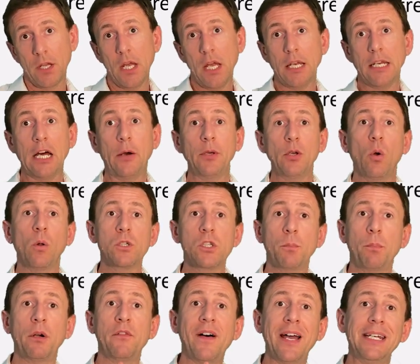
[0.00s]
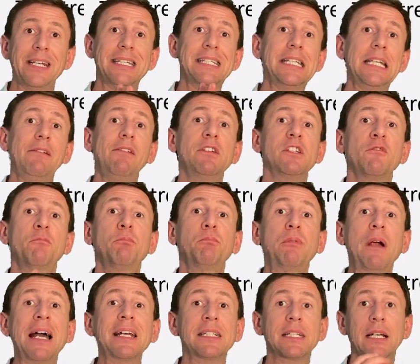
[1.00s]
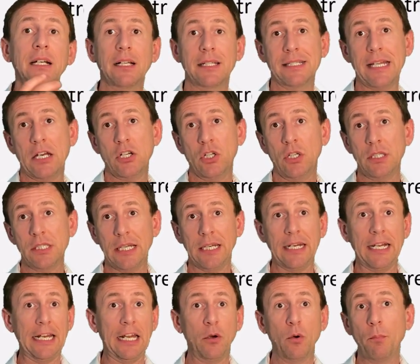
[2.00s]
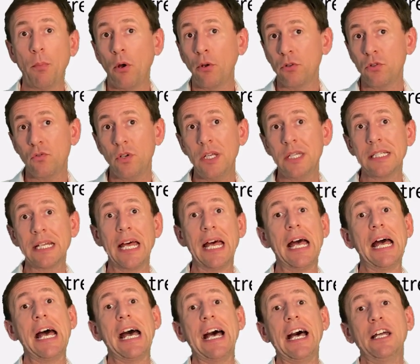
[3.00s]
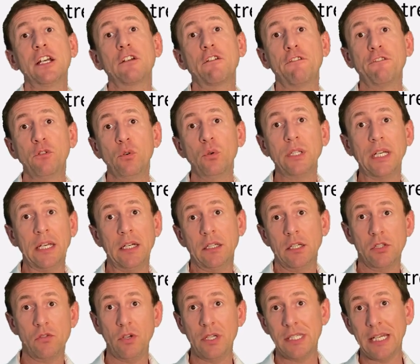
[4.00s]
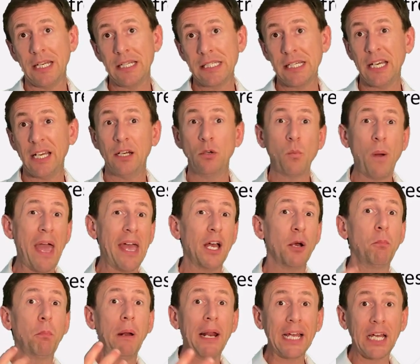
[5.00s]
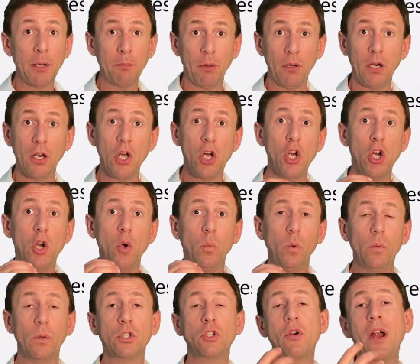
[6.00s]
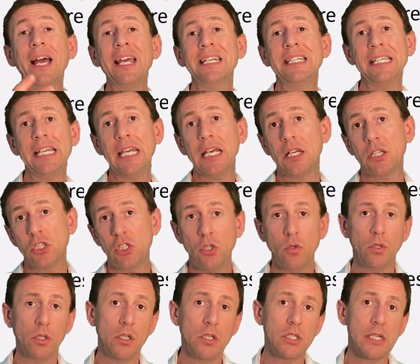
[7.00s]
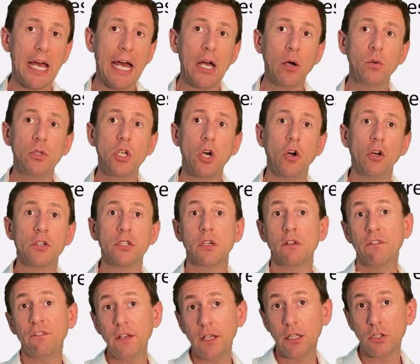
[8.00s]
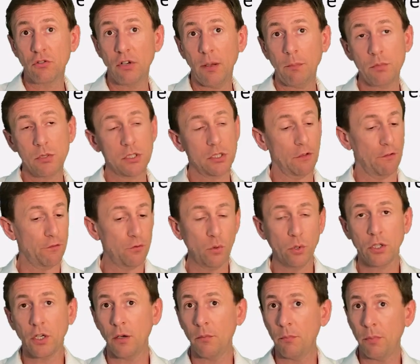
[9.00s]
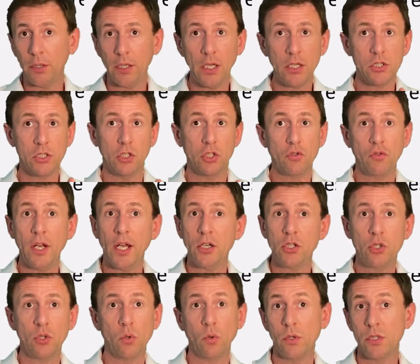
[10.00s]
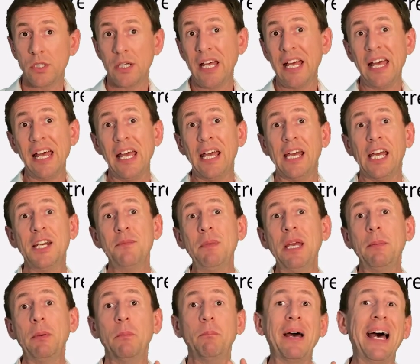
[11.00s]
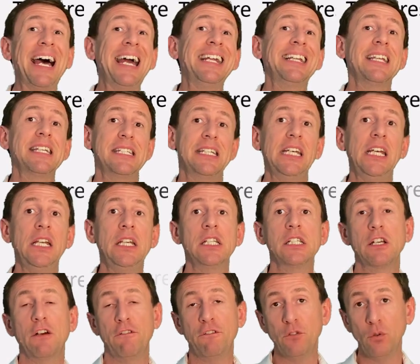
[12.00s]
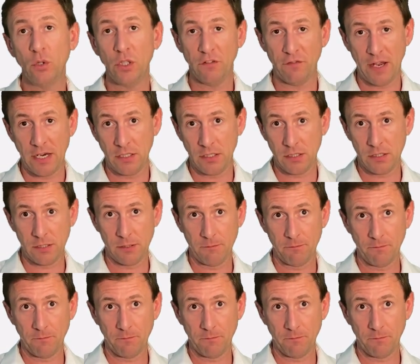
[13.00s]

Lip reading: Now, we also provide a series of practical sessions in our laboratories and food industry centre, and where applicable, we will try and take students out onto field trips to food companies, to trade shows, and maybe behind the scenes food events.